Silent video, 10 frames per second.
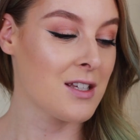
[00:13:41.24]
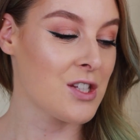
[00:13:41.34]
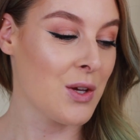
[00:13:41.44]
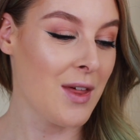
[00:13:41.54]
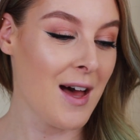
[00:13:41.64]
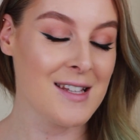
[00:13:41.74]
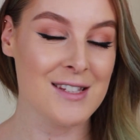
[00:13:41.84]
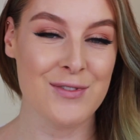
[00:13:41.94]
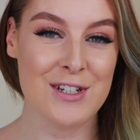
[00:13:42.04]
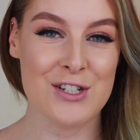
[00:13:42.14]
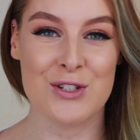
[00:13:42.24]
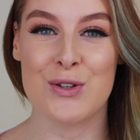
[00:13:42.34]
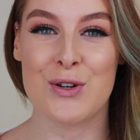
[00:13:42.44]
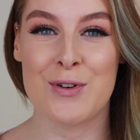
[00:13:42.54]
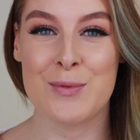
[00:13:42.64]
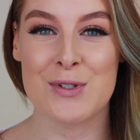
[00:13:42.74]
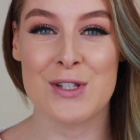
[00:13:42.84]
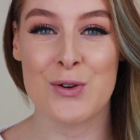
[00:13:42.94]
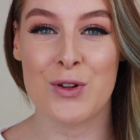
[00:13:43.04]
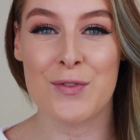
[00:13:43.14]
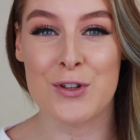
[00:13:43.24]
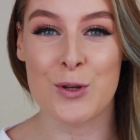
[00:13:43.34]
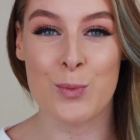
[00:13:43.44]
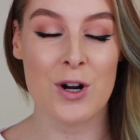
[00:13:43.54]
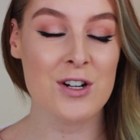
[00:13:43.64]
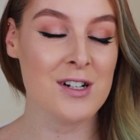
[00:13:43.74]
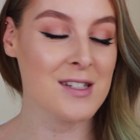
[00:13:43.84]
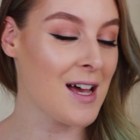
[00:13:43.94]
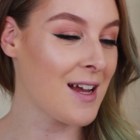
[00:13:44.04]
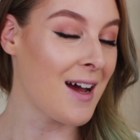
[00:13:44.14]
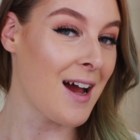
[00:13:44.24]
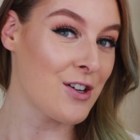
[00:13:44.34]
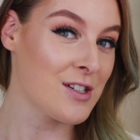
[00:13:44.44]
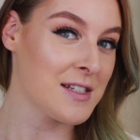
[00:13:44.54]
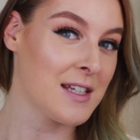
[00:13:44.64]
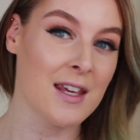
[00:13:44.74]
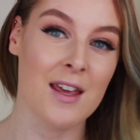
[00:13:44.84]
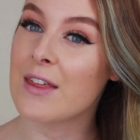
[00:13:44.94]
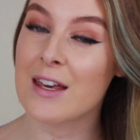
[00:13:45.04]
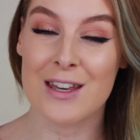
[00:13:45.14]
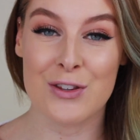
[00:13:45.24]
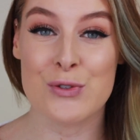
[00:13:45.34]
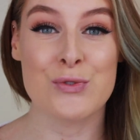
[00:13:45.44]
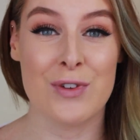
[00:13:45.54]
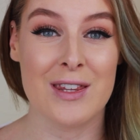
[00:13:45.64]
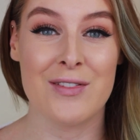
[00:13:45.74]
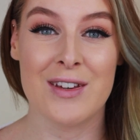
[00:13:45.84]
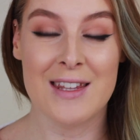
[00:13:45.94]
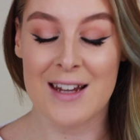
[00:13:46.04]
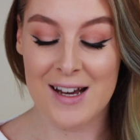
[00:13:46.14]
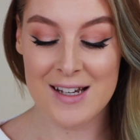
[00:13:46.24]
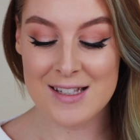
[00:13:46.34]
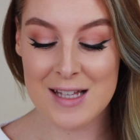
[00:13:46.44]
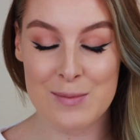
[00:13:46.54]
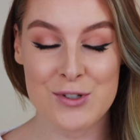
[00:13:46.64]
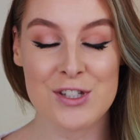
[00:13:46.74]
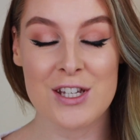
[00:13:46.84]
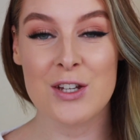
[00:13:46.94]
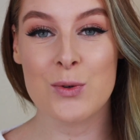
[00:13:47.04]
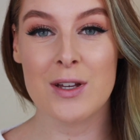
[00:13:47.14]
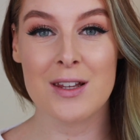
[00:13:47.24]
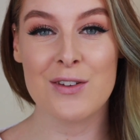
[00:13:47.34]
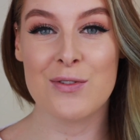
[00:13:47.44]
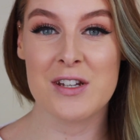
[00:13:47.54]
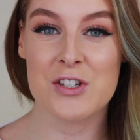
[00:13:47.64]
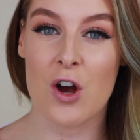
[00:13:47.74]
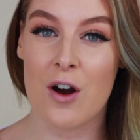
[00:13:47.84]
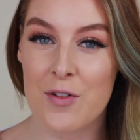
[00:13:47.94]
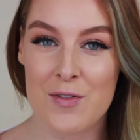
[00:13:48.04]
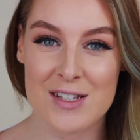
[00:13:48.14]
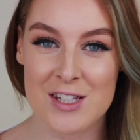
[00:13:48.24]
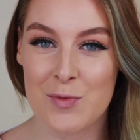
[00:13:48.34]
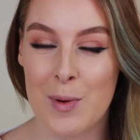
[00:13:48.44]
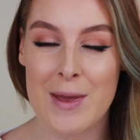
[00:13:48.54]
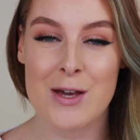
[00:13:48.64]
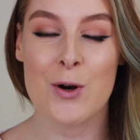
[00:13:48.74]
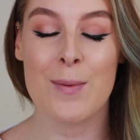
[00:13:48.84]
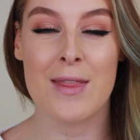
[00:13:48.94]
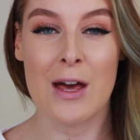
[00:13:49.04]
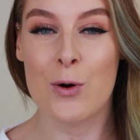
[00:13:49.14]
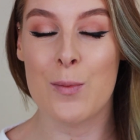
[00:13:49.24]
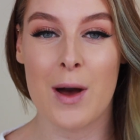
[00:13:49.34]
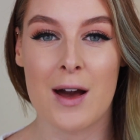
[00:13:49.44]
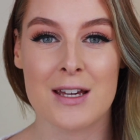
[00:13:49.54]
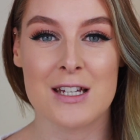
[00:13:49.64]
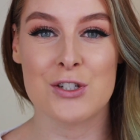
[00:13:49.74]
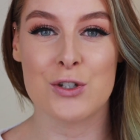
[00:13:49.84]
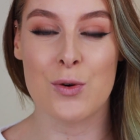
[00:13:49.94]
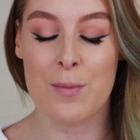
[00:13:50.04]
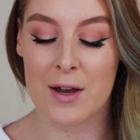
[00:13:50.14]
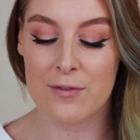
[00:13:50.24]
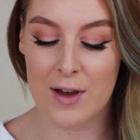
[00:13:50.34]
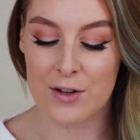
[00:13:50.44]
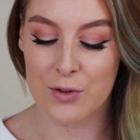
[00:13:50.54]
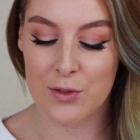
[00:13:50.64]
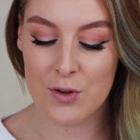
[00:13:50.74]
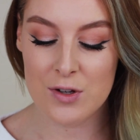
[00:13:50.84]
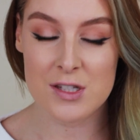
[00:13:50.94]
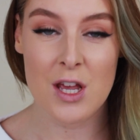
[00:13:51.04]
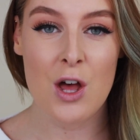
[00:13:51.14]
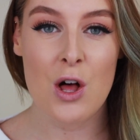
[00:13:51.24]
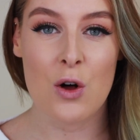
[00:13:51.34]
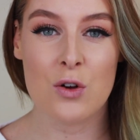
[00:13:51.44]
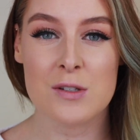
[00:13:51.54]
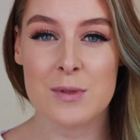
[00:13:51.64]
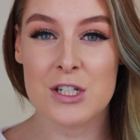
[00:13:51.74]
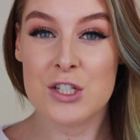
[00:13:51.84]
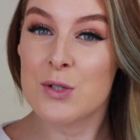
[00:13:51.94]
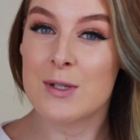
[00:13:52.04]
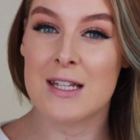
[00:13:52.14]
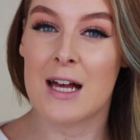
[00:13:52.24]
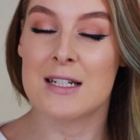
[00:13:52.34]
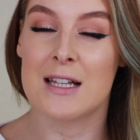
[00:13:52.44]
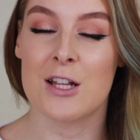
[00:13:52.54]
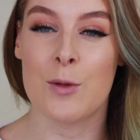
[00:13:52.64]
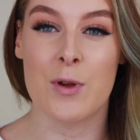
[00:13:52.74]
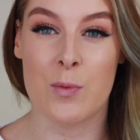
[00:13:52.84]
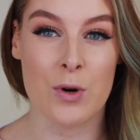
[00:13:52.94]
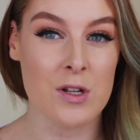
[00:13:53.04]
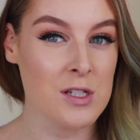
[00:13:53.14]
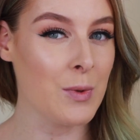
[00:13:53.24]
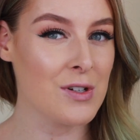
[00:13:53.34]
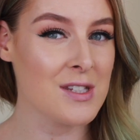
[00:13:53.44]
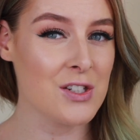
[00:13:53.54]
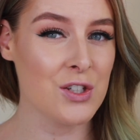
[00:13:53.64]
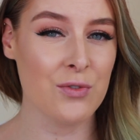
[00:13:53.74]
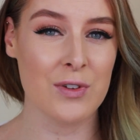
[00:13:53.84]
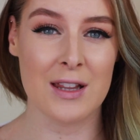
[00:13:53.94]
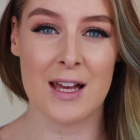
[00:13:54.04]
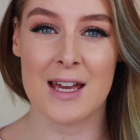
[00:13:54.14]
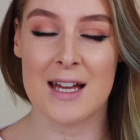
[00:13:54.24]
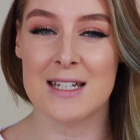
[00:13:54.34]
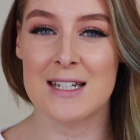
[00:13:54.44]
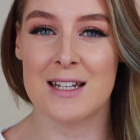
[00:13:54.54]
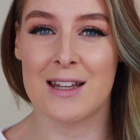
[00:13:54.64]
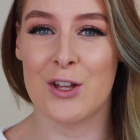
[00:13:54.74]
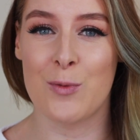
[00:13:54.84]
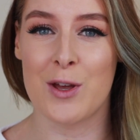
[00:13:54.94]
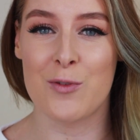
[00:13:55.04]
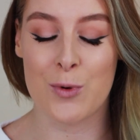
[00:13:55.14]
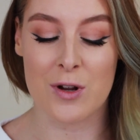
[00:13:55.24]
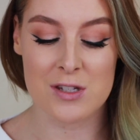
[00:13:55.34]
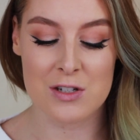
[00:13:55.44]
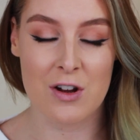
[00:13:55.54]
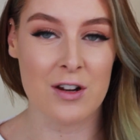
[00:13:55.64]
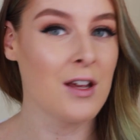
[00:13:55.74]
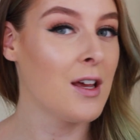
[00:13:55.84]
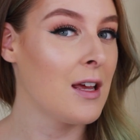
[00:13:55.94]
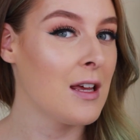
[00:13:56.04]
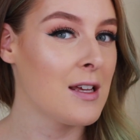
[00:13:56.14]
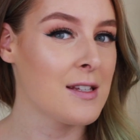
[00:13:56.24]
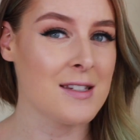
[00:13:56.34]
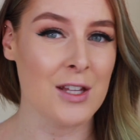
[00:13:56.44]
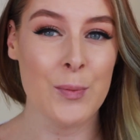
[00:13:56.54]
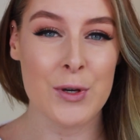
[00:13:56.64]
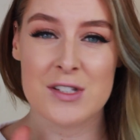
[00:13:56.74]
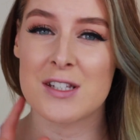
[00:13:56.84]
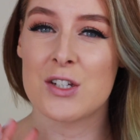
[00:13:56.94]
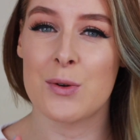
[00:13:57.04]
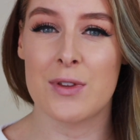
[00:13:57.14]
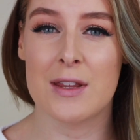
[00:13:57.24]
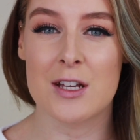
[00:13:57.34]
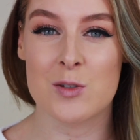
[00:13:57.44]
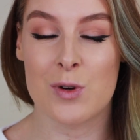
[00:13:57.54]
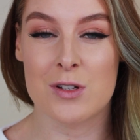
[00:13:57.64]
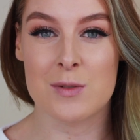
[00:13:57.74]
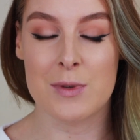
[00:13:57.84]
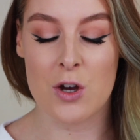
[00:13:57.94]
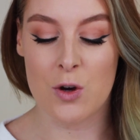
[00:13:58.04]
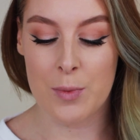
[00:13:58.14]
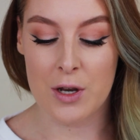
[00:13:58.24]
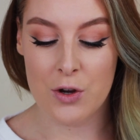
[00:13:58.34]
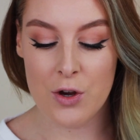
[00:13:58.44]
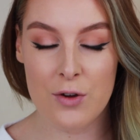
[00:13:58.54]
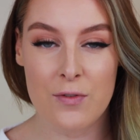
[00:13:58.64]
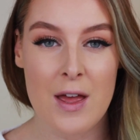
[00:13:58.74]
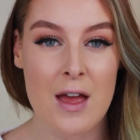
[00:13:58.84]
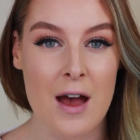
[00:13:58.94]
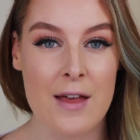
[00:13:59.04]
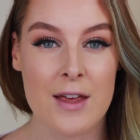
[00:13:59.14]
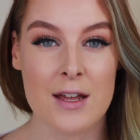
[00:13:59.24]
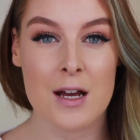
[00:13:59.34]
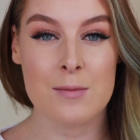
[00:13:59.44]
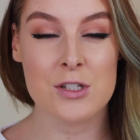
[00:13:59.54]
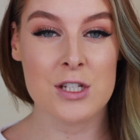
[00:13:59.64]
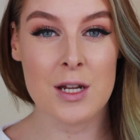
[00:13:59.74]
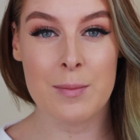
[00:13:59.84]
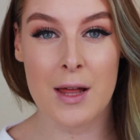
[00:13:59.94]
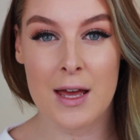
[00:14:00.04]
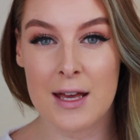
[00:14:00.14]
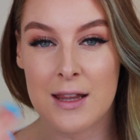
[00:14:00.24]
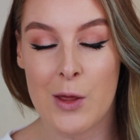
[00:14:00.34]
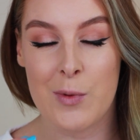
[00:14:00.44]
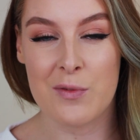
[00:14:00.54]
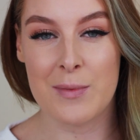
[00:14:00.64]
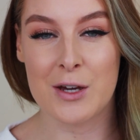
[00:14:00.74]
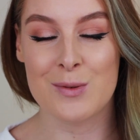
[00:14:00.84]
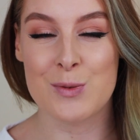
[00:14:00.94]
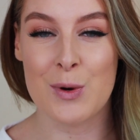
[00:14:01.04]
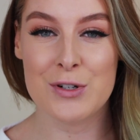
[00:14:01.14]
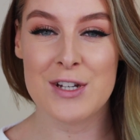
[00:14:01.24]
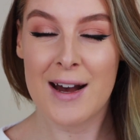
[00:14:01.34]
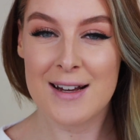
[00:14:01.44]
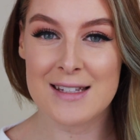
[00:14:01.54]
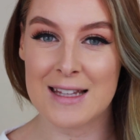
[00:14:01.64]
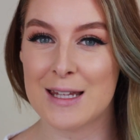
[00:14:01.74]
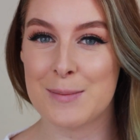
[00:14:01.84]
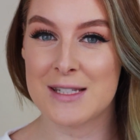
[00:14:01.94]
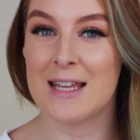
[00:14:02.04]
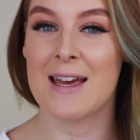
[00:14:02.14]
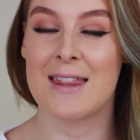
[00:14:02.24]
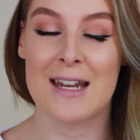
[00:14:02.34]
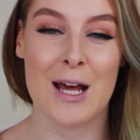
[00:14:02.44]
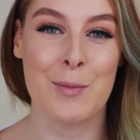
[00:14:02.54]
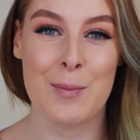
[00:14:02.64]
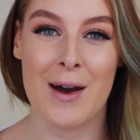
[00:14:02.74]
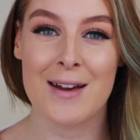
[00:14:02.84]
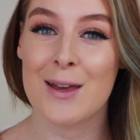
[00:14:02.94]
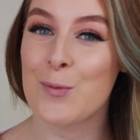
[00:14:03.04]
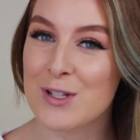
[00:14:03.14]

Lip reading: So that is the finished look from using all of the new products, and I honestly think it looks really, really nice. I'm just going to quickly finish off the rest of my makeup and then come back and do my final thoughts. All I'm going to do is add a little bit of bronze, because I do feel like I need a little bit of bronzer on still, because I don't think that's bronzed me up enough. And then I'm just going to apply a little bit of makeup to my under eyes and lipstick, and then I'll be back in